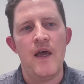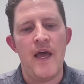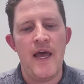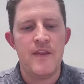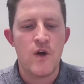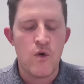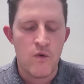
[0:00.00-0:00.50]

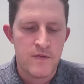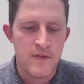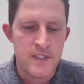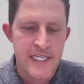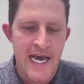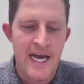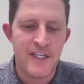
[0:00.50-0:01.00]
And the
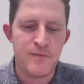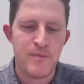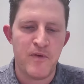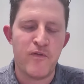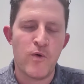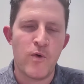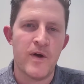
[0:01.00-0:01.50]
task
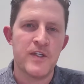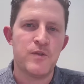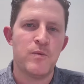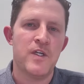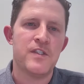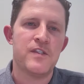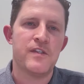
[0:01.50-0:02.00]
before us
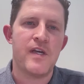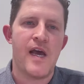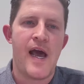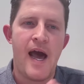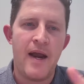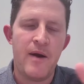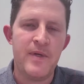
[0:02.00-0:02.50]
was,
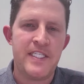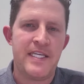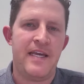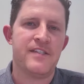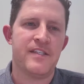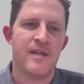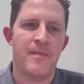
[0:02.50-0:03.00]
how do we
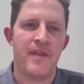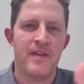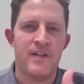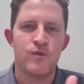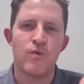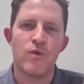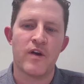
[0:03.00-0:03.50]
take something
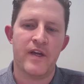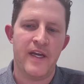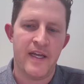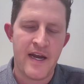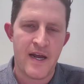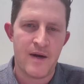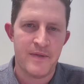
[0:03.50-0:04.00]
that's working
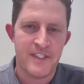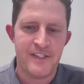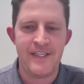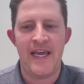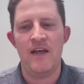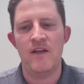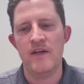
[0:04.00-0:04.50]
and how do we
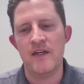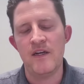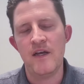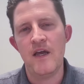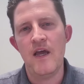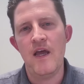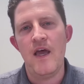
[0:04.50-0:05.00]
scale it?
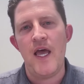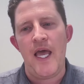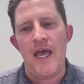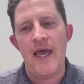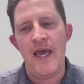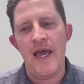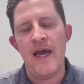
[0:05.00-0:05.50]

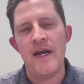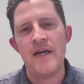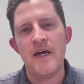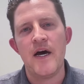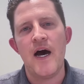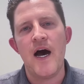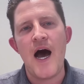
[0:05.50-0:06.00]
And
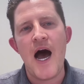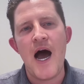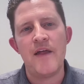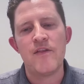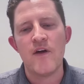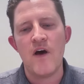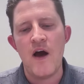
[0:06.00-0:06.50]
I
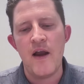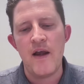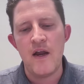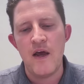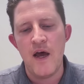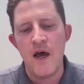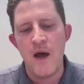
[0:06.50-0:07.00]
thought
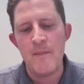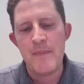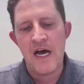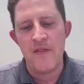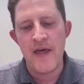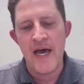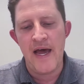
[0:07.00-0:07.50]

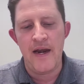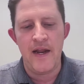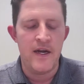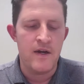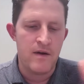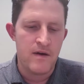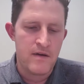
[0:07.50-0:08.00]
about that,
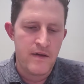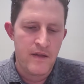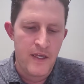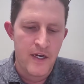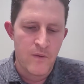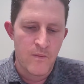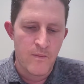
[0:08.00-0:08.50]
and
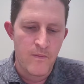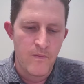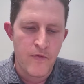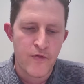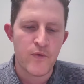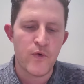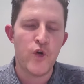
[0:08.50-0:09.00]

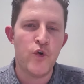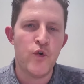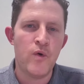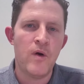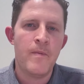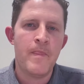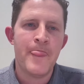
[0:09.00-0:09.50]

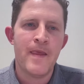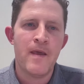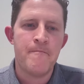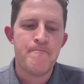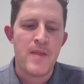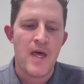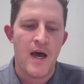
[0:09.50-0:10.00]
through
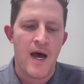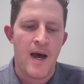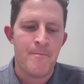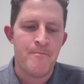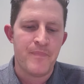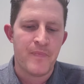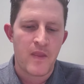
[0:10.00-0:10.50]

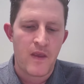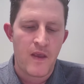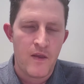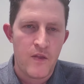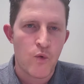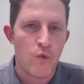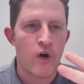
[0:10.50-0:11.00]
the
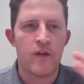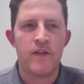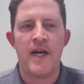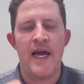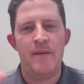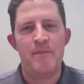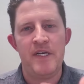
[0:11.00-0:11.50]
work that
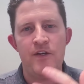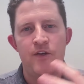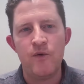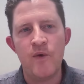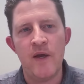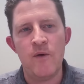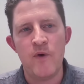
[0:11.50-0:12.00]
I had been
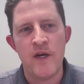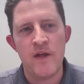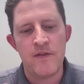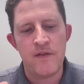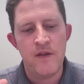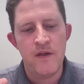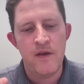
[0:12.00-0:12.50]
doing with
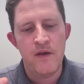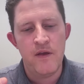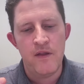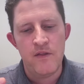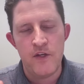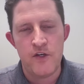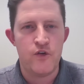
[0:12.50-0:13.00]

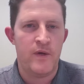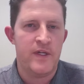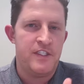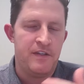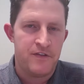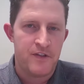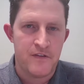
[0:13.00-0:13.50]
the Joint
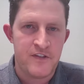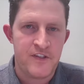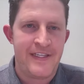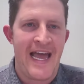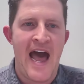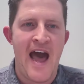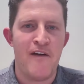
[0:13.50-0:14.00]
Chiefs of
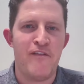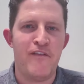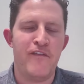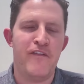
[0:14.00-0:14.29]
Staff